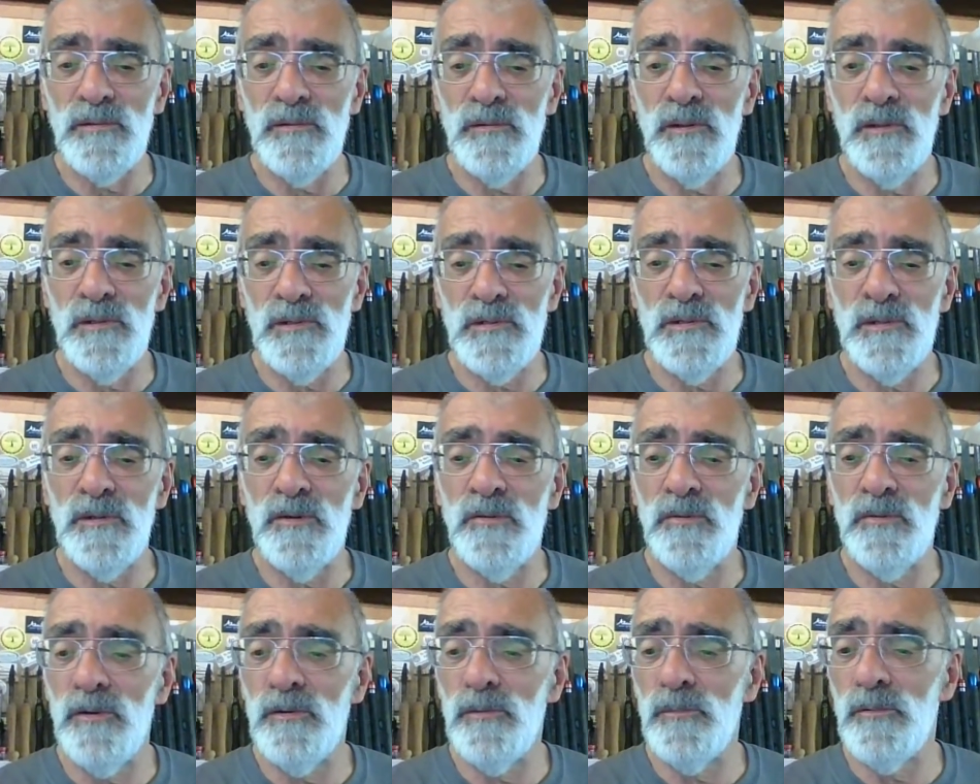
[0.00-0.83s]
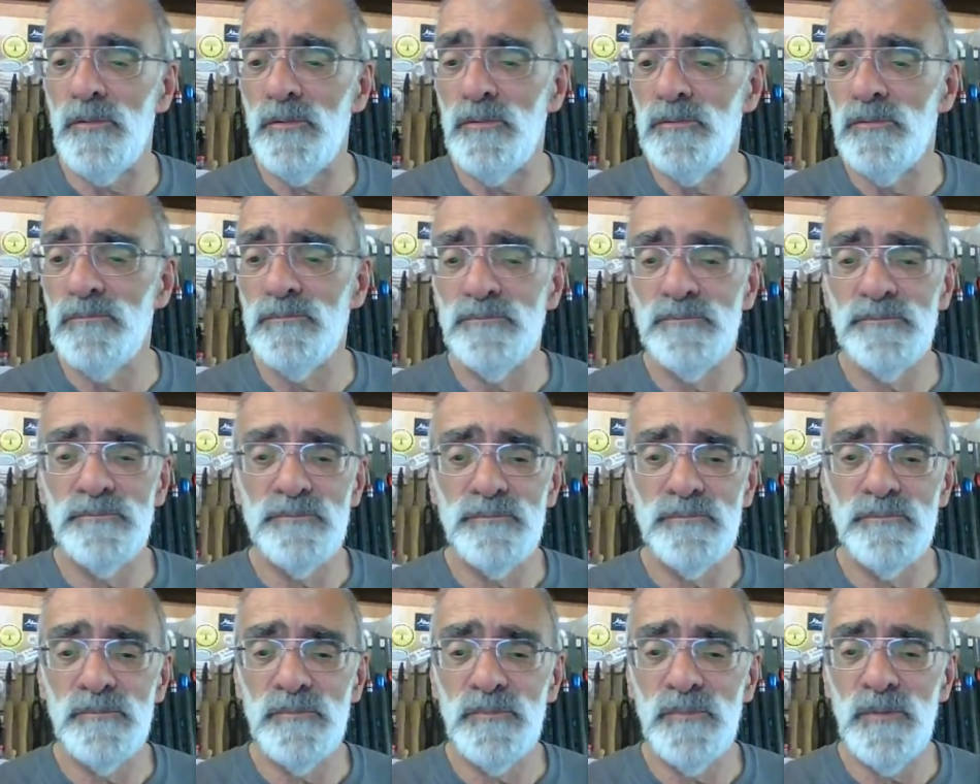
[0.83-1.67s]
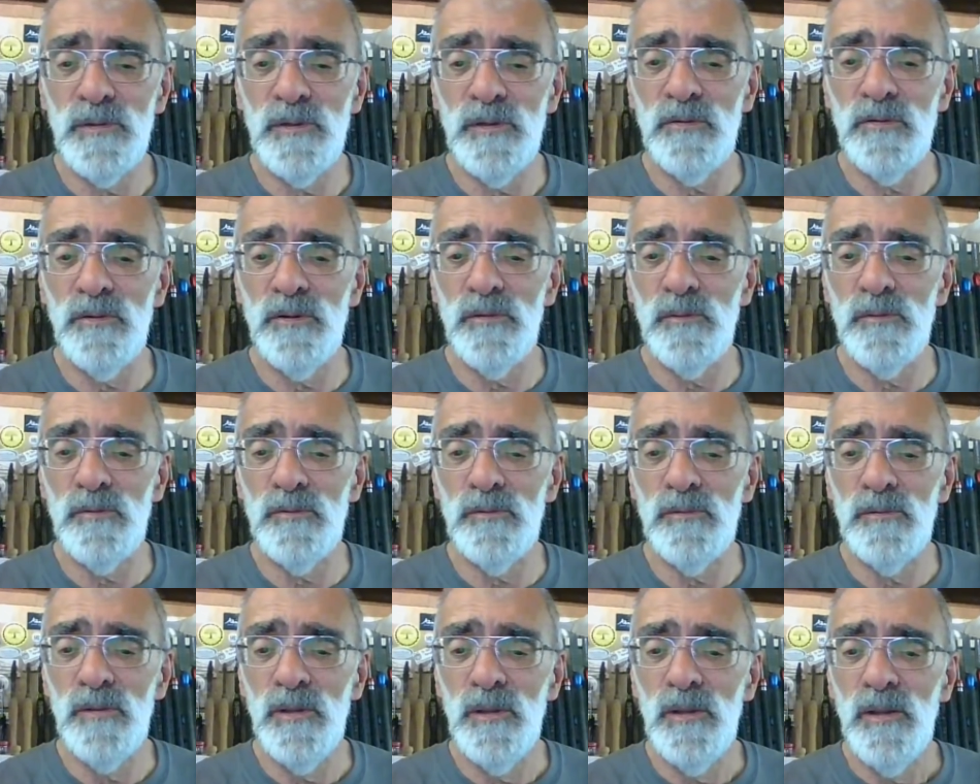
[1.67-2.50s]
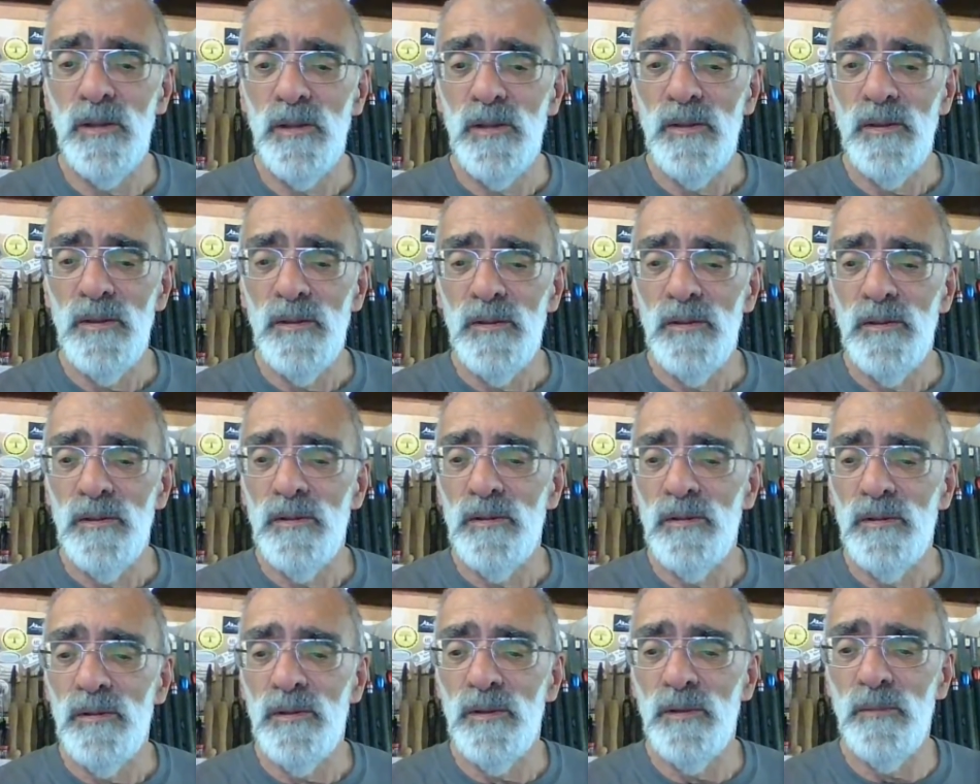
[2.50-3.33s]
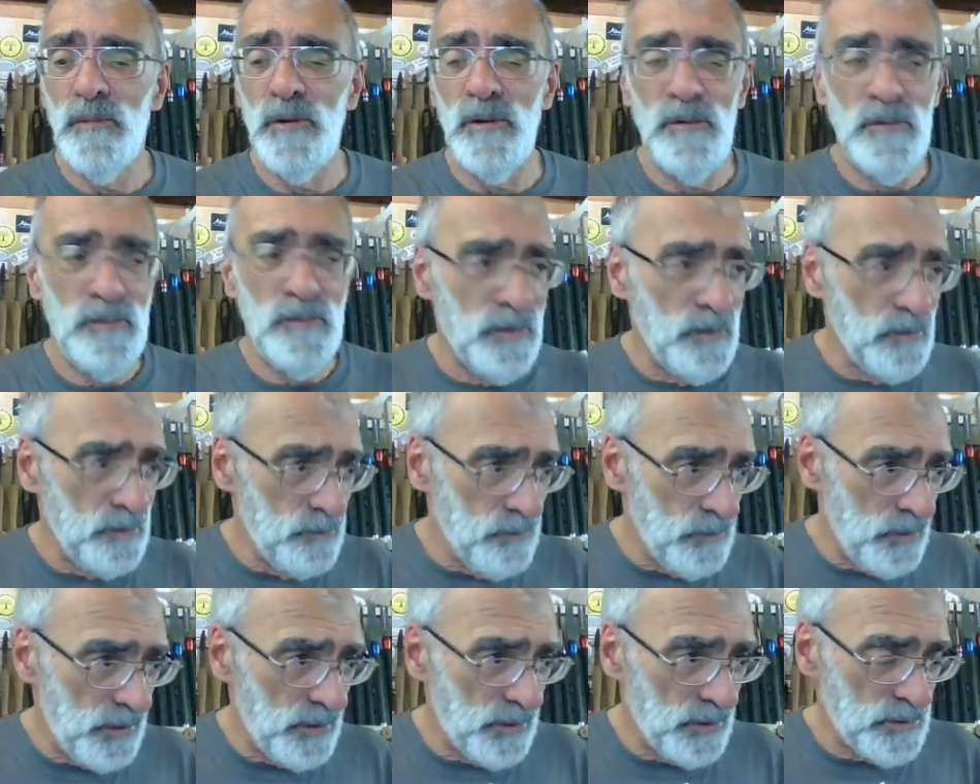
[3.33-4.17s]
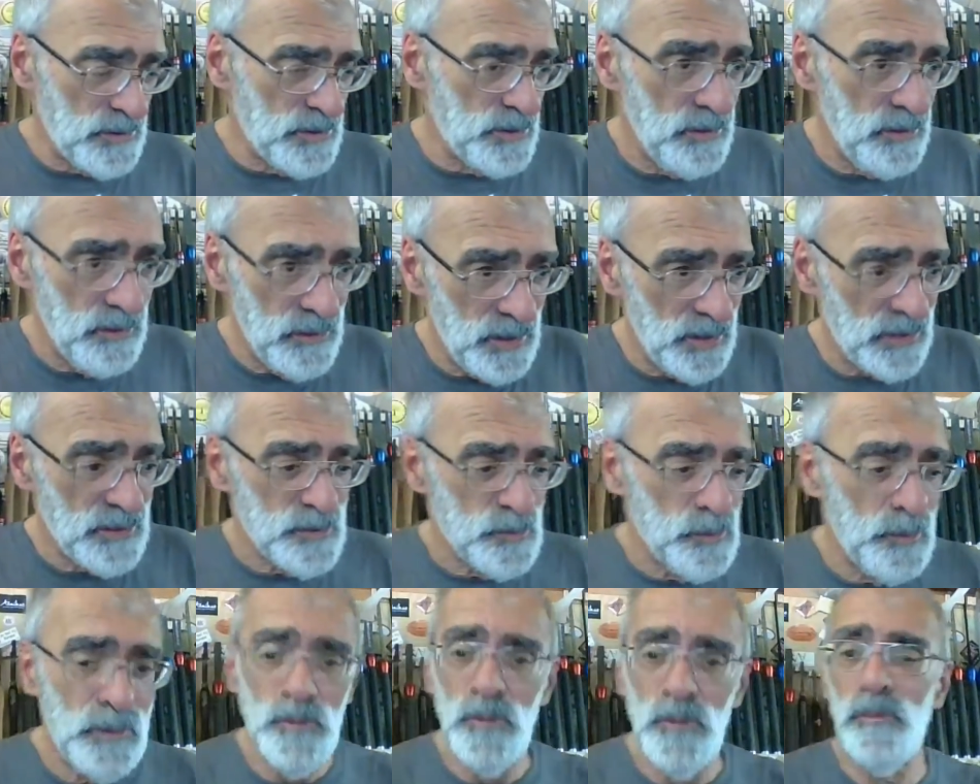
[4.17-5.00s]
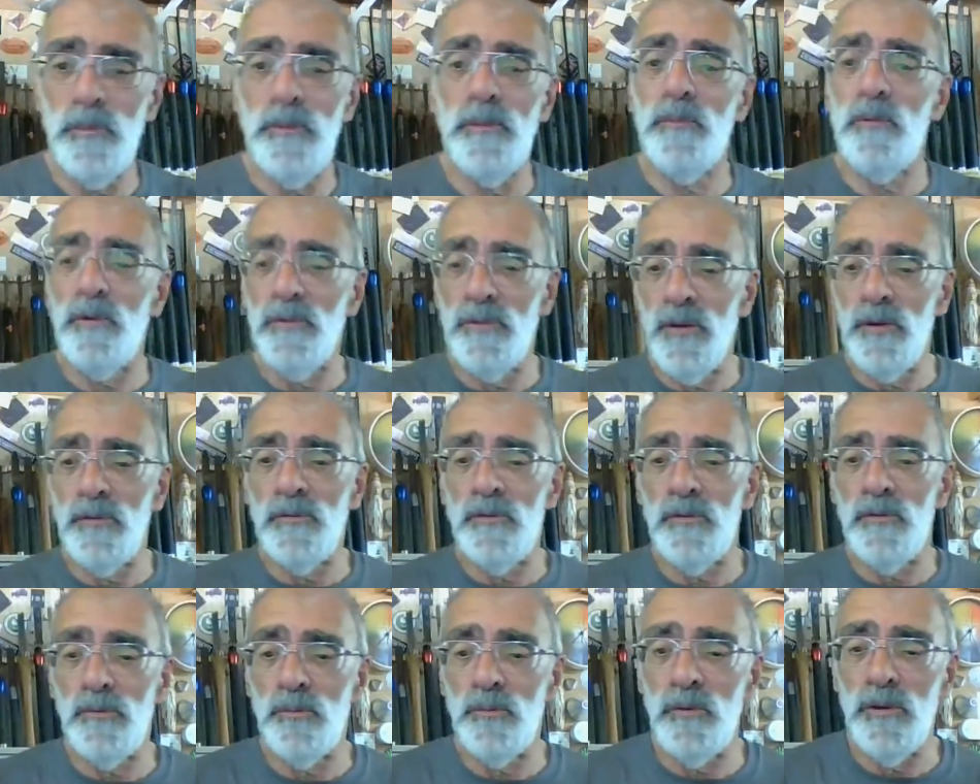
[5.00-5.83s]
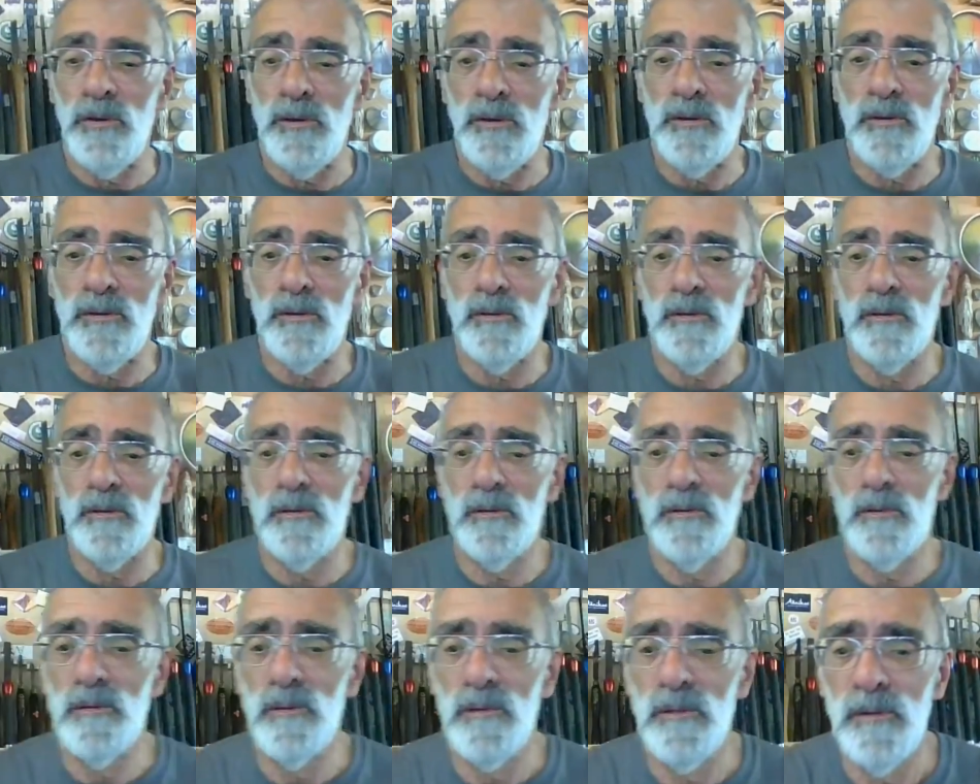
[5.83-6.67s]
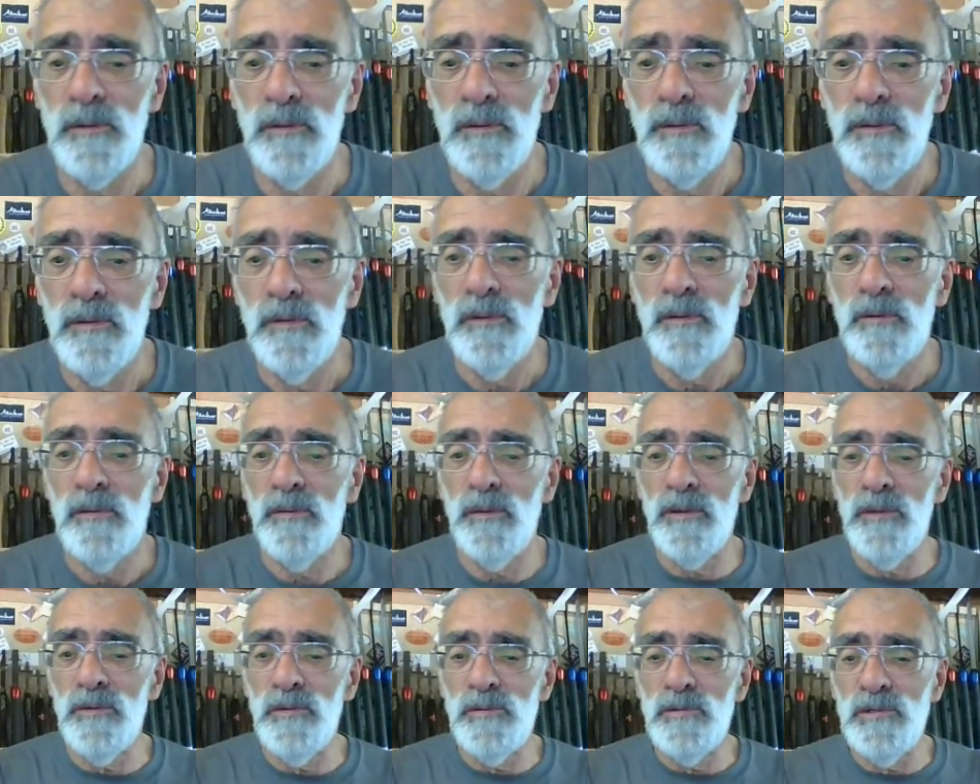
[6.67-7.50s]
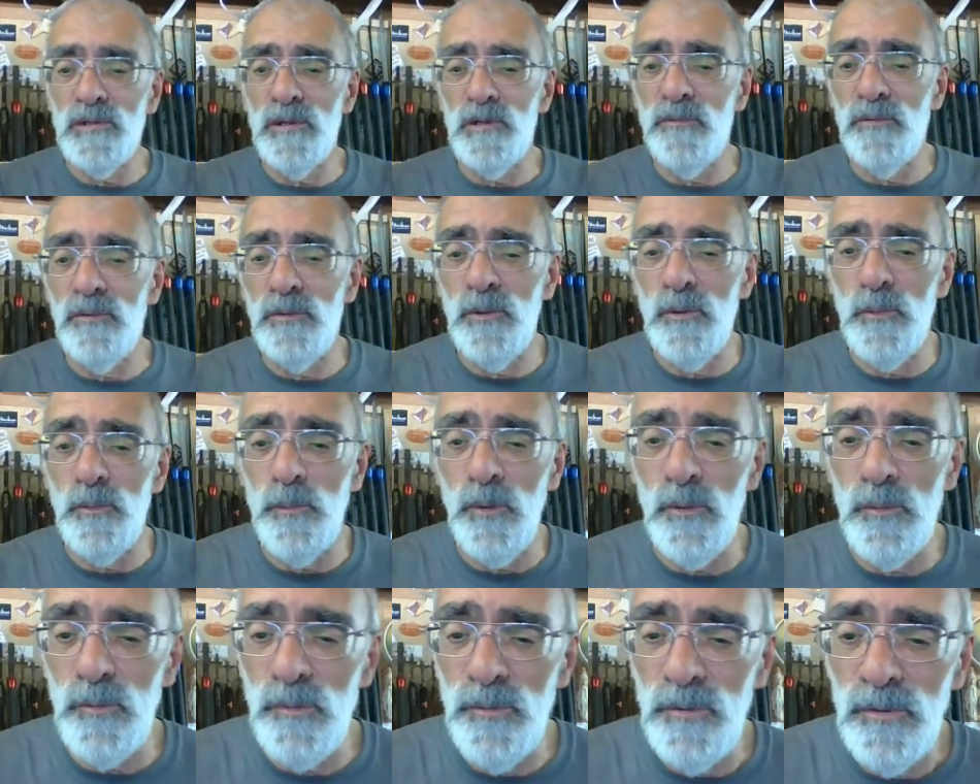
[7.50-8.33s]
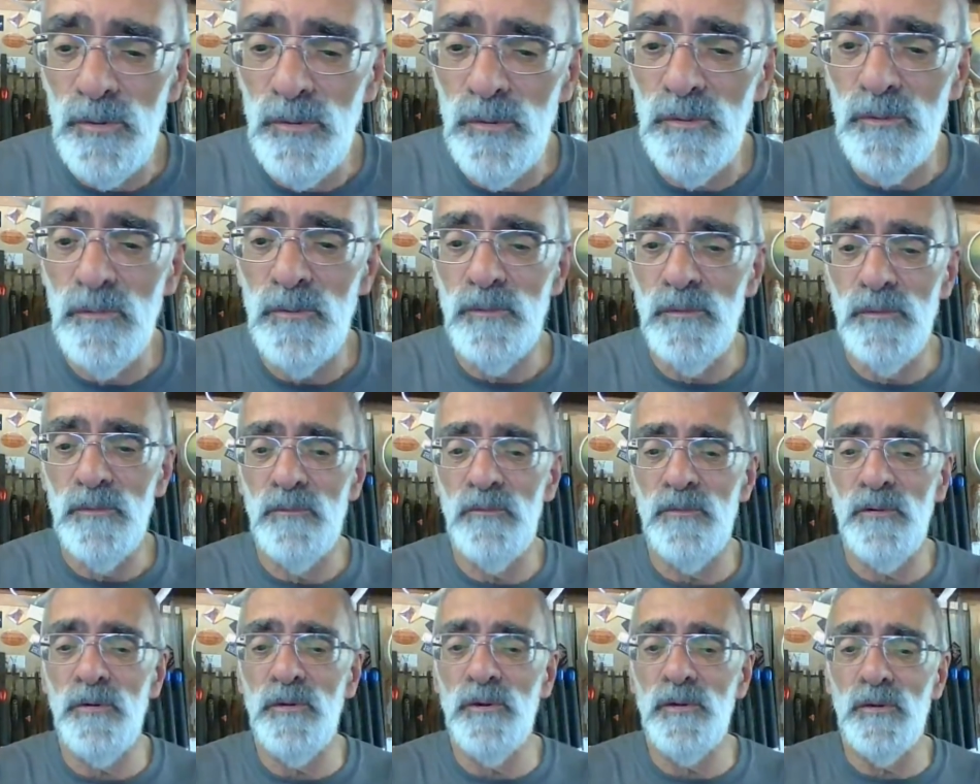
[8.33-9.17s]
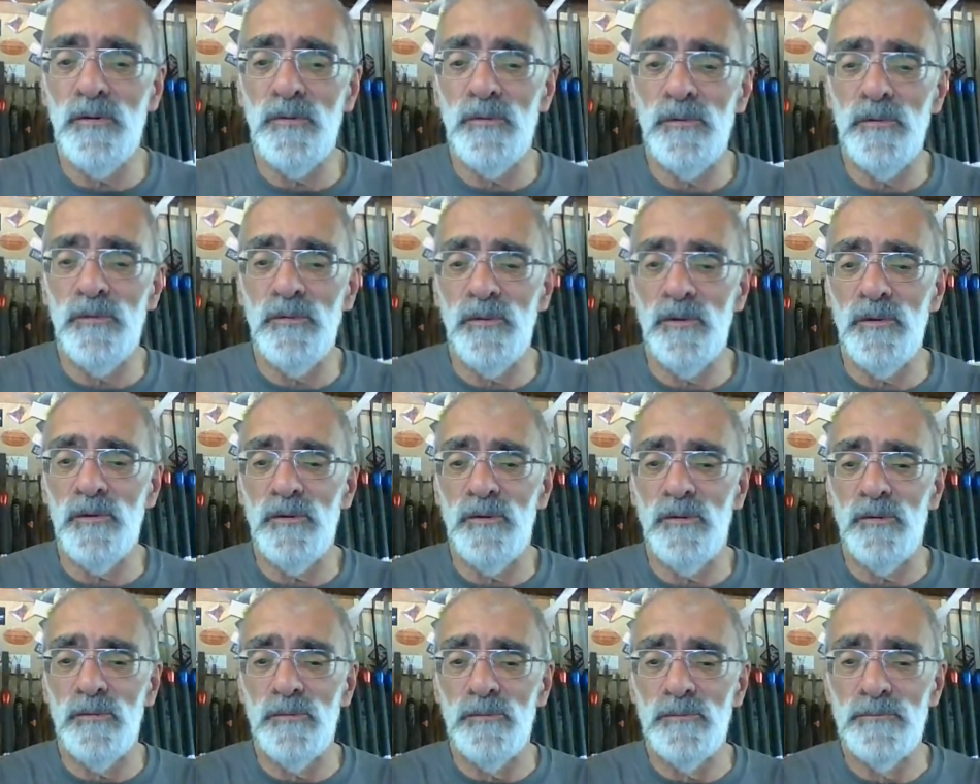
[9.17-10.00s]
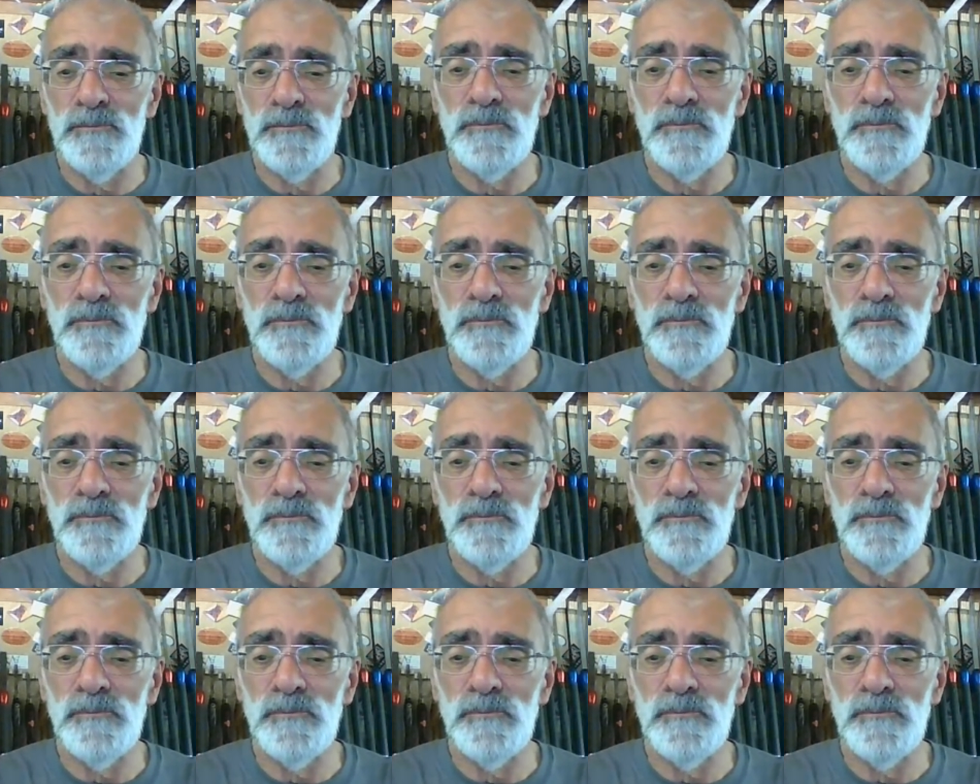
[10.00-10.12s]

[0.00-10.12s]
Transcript: That's incredible. Incredible. Um, and I, am actually, next week will be my ninth week. Thank you, Stephen Newbold. Very kind, thank you.